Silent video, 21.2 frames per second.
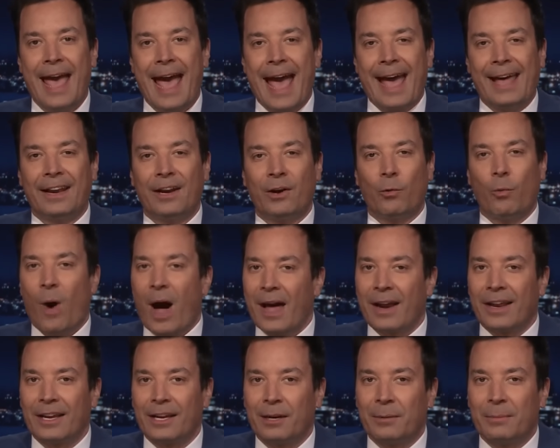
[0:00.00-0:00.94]
Hannah
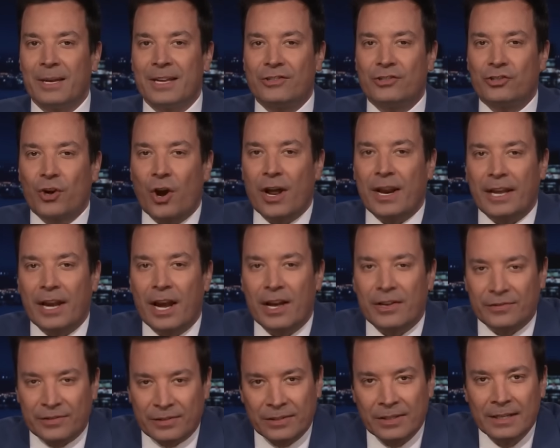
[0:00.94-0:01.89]
Waddingham is joining
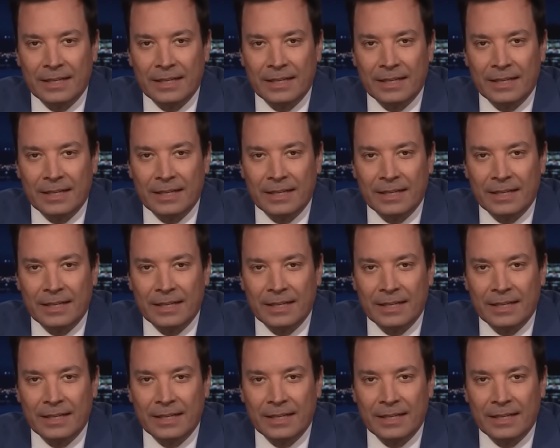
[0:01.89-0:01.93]
us.